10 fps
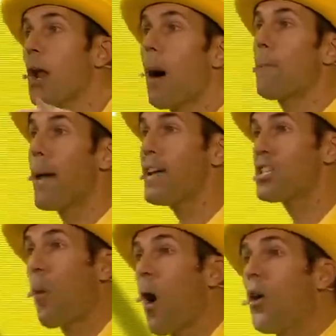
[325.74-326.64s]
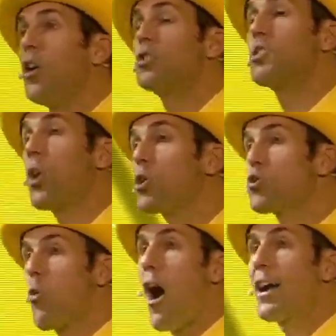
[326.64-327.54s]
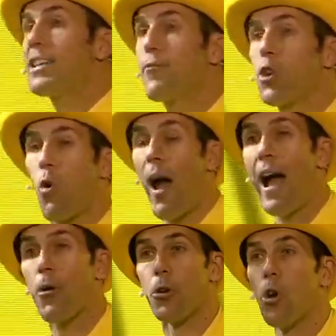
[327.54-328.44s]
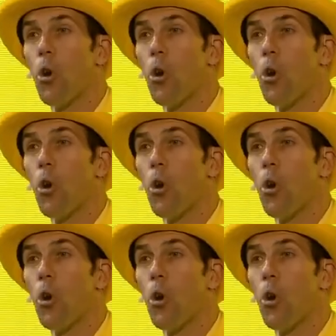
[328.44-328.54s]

about baseball. So we started drawing a different crowd.